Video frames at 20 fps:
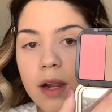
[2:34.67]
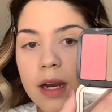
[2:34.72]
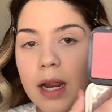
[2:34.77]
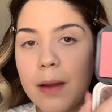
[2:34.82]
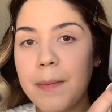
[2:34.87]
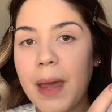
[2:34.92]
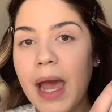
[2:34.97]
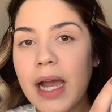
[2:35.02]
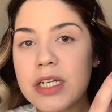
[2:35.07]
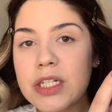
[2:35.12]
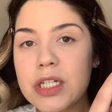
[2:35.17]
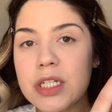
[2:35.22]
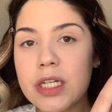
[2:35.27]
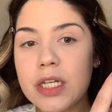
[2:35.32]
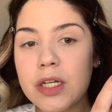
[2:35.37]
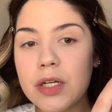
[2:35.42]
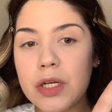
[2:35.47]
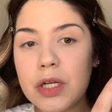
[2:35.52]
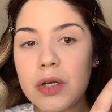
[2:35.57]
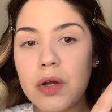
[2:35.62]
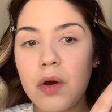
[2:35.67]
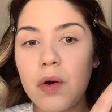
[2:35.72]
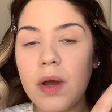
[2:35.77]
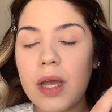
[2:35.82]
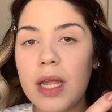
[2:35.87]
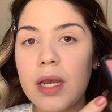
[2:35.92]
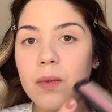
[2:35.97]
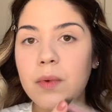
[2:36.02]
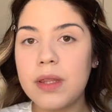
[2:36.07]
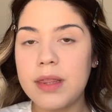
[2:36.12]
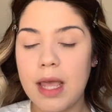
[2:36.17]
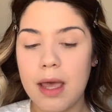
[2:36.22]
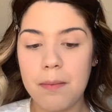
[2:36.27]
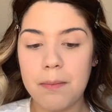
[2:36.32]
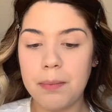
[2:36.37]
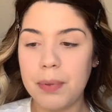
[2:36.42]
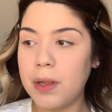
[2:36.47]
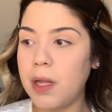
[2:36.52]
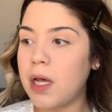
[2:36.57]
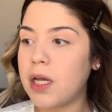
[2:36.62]
And I'm actually going to go in with
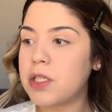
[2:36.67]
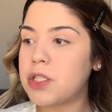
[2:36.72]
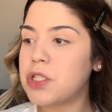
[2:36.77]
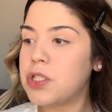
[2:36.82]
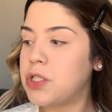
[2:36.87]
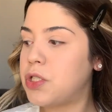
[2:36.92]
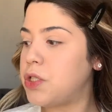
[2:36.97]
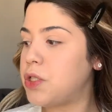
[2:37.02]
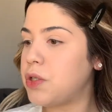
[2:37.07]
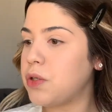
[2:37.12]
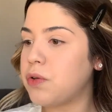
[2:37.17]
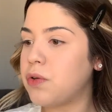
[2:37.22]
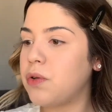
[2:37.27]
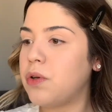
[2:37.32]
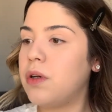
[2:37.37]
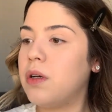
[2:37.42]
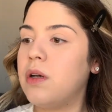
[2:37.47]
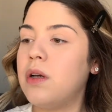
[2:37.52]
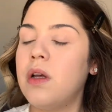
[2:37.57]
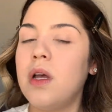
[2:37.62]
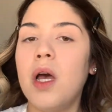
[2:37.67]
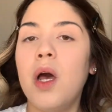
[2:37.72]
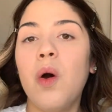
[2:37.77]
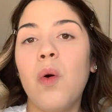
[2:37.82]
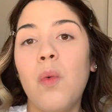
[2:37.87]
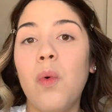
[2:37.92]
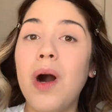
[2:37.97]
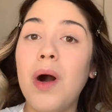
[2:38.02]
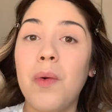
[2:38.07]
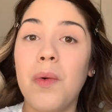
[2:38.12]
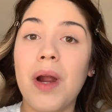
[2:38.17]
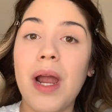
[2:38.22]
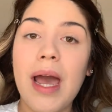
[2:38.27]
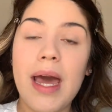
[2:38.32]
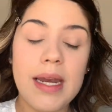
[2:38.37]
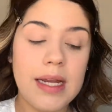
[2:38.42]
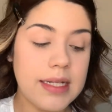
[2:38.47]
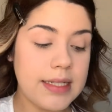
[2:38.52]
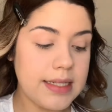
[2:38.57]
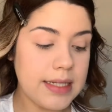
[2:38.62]
that blush too while we're
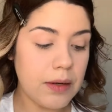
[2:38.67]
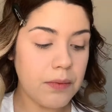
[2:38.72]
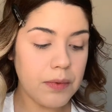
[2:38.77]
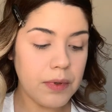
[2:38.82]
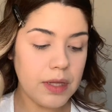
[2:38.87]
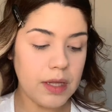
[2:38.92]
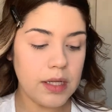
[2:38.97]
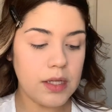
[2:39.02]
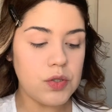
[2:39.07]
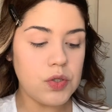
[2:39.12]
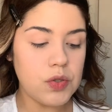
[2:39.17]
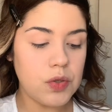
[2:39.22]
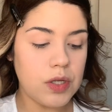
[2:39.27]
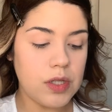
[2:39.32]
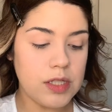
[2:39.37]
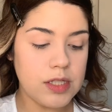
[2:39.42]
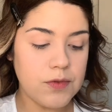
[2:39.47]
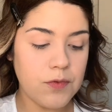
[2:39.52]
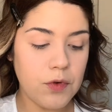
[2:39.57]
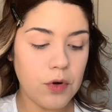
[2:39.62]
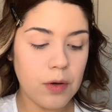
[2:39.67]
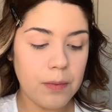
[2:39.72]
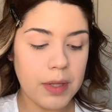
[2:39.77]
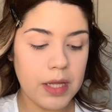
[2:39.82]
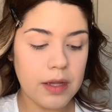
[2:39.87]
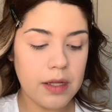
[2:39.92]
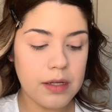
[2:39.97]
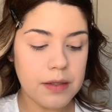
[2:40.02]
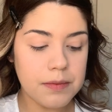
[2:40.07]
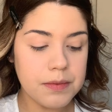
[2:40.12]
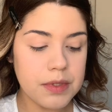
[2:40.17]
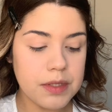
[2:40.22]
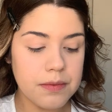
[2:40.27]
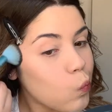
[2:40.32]
at it, because I really enjoy this formula.